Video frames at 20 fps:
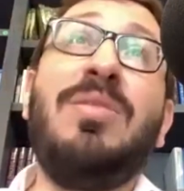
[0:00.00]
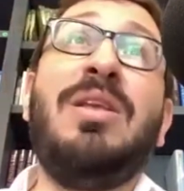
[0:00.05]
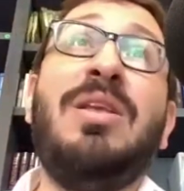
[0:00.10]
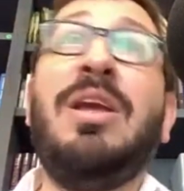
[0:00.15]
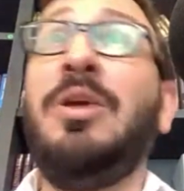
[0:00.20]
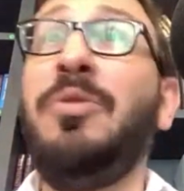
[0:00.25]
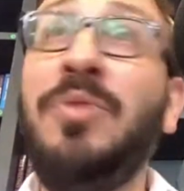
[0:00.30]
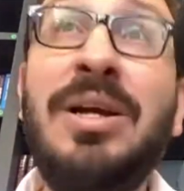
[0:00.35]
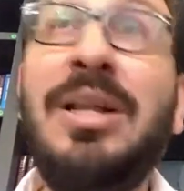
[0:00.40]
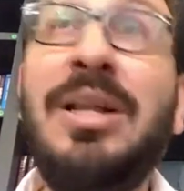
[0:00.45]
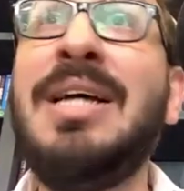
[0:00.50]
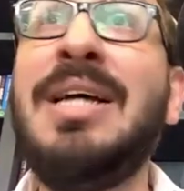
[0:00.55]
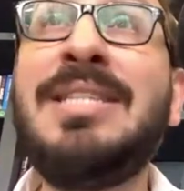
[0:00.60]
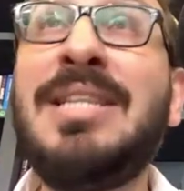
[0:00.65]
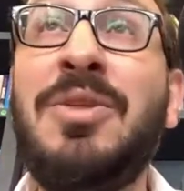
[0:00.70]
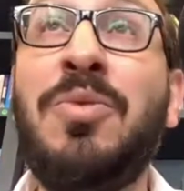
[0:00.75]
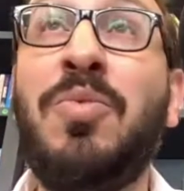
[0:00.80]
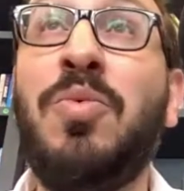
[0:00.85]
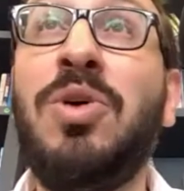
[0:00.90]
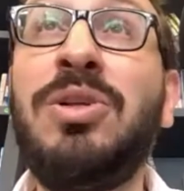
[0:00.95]
He realized
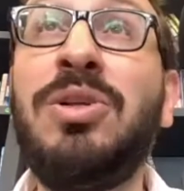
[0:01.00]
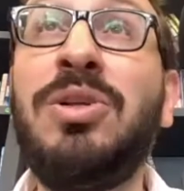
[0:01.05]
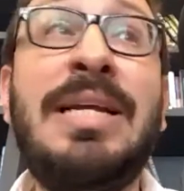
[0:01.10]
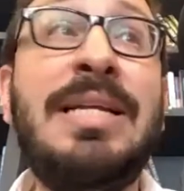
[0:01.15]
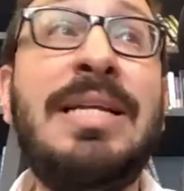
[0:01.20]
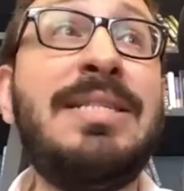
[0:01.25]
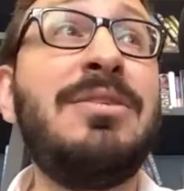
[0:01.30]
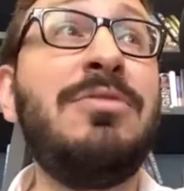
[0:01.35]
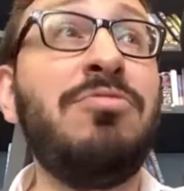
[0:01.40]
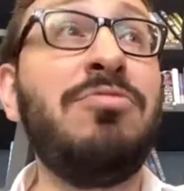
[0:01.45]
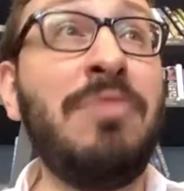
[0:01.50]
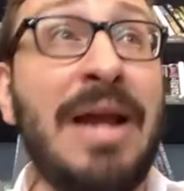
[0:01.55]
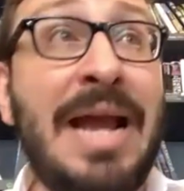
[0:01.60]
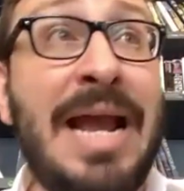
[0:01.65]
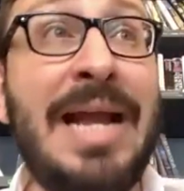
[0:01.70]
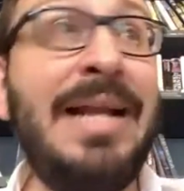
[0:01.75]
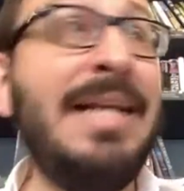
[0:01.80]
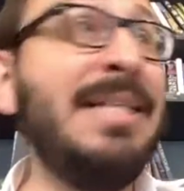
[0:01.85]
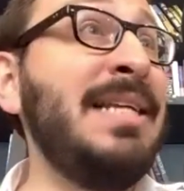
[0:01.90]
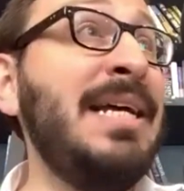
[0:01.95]
that the world needs
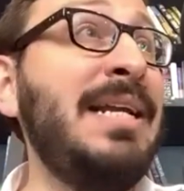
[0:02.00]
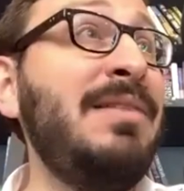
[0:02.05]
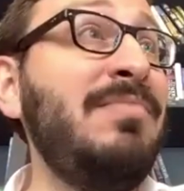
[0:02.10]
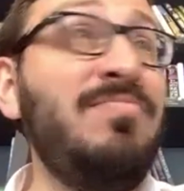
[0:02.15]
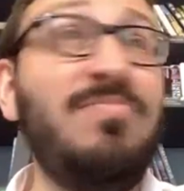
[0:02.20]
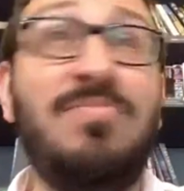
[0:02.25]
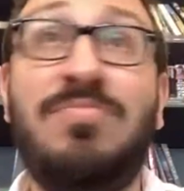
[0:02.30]
rain. He said,